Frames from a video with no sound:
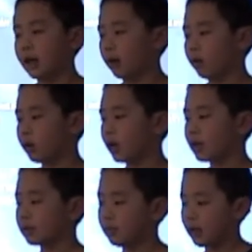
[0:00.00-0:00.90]
I
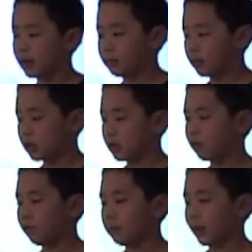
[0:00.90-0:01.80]
organize my
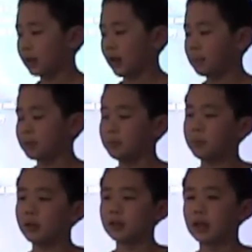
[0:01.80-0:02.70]
bookshelf by types
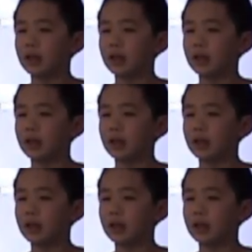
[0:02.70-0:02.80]
of books,